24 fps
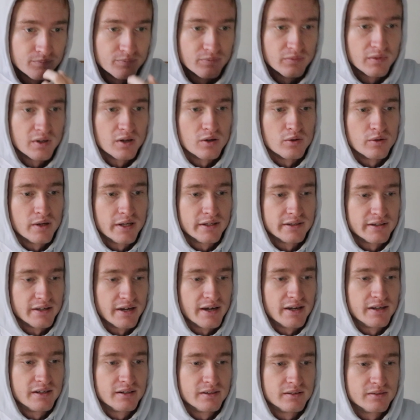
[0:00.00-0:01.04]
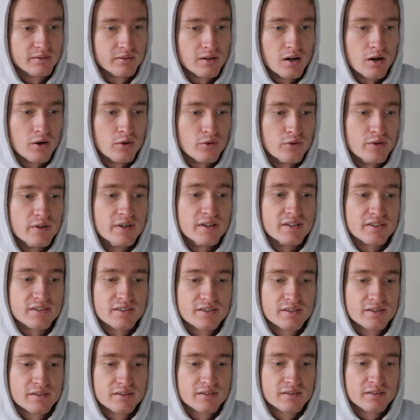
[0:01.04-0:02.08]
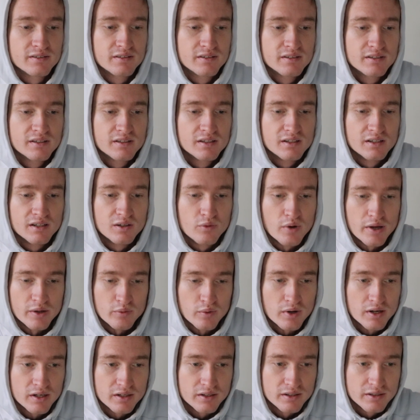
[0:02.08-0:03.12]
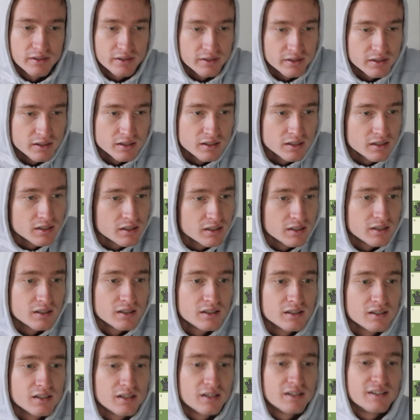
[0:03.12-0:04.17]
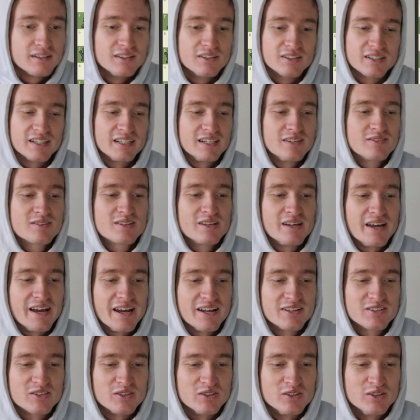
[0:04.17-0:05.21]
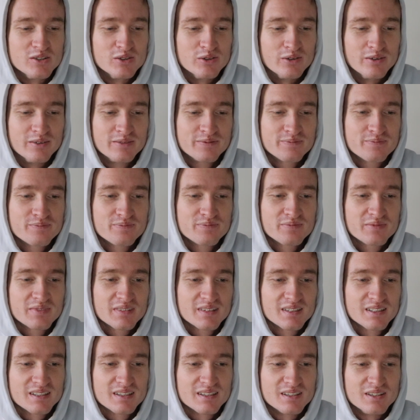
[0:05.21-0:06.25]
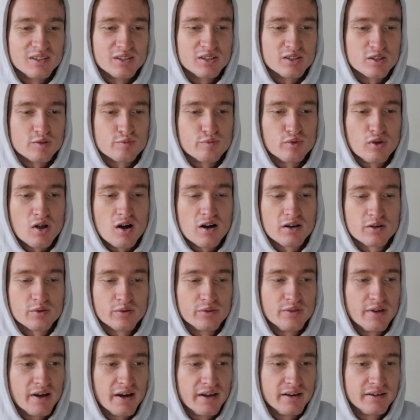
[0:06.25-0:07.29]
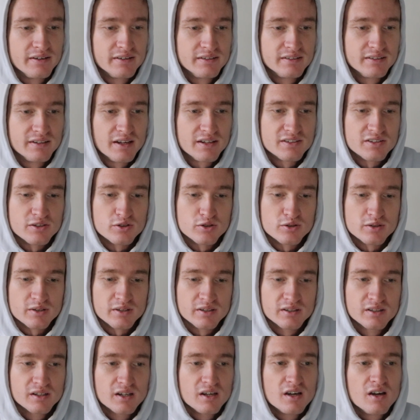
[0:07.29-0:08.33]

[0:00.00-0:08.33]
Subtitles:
No, not that. Oh, this. Wait, what? Look, it gives the answer too. You can just block with that. That's interesting.